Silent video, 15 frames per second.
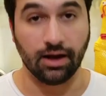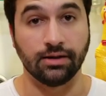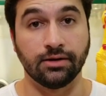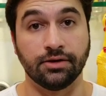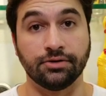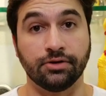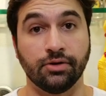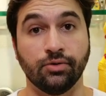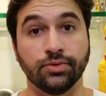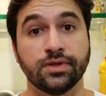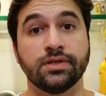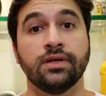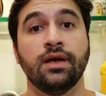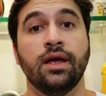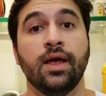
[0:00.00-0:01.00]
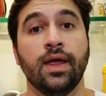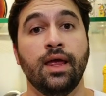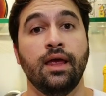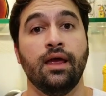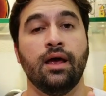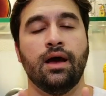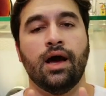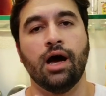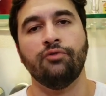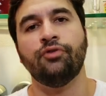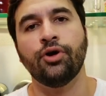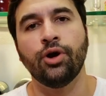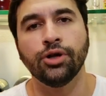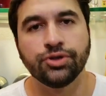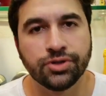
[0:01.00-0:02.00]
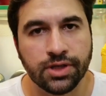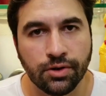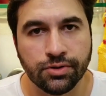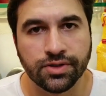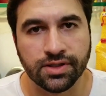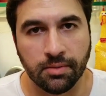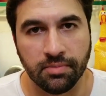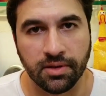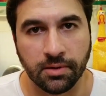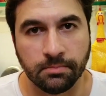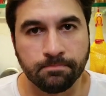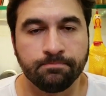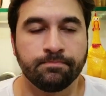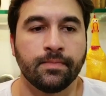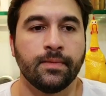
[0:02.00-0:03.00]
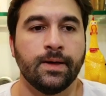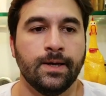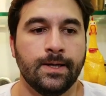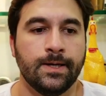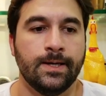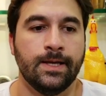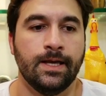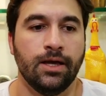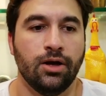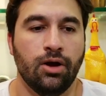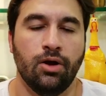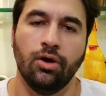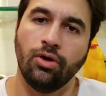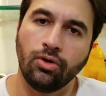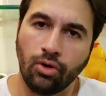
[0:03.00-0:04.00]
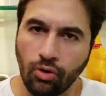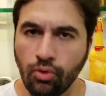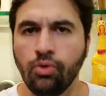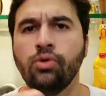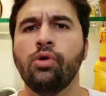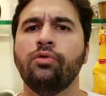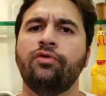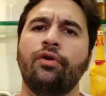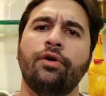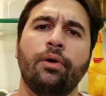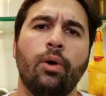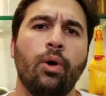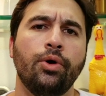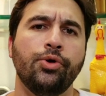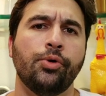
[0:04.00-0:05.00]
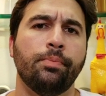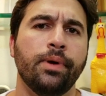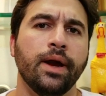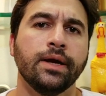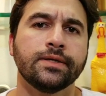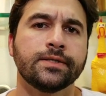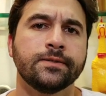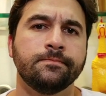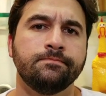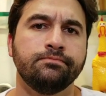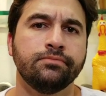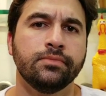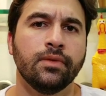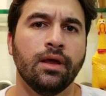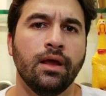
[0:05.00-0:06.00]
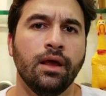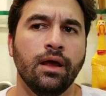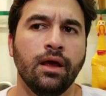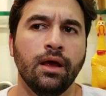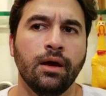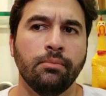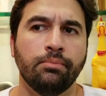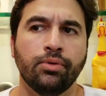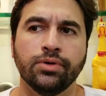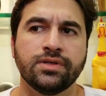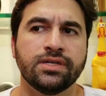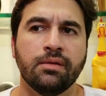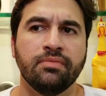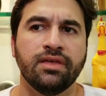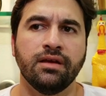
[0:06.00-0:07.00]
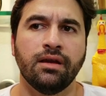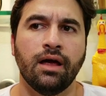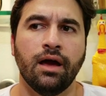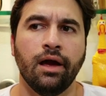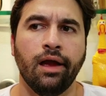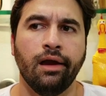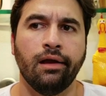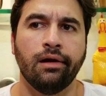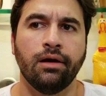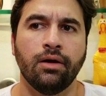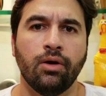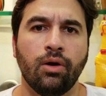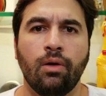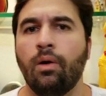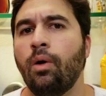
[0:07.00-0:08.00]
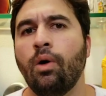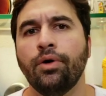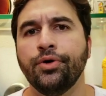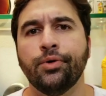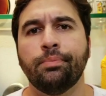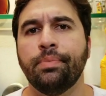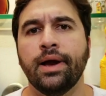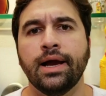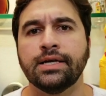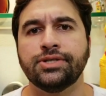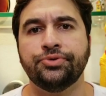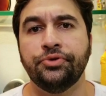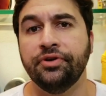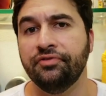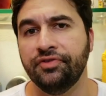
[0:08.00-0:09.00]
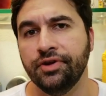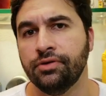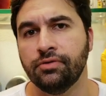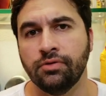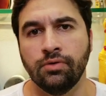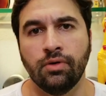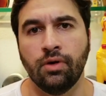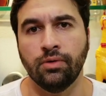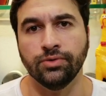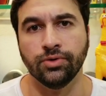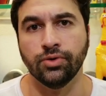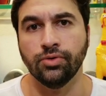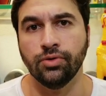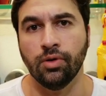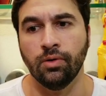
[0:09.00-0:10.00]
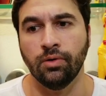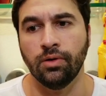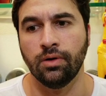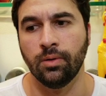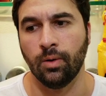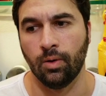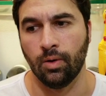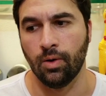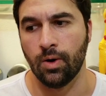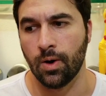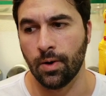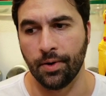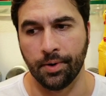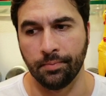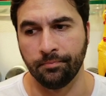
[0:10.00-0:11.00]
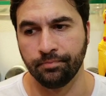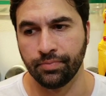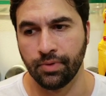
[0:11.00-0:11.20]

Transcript: Another close. I forgot to tell you something. Google for Audiopax. Put something like Audiopax review on Google or